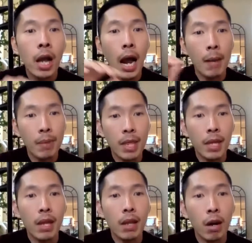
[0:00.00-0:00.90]
I'm
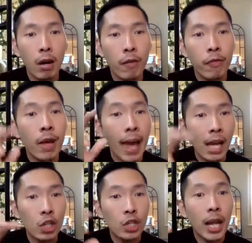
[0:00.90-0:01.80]
thinking of
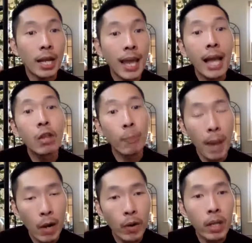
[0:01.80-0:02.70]
hashtag Yellow
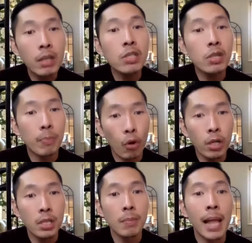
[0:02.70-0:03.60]
Peril
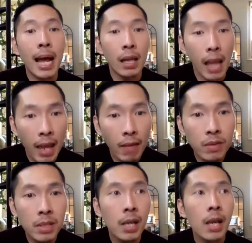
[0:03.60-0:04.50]
supports Black
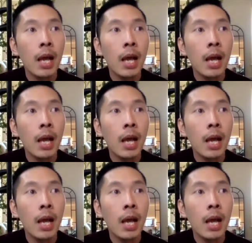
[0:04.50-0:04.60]
Lives.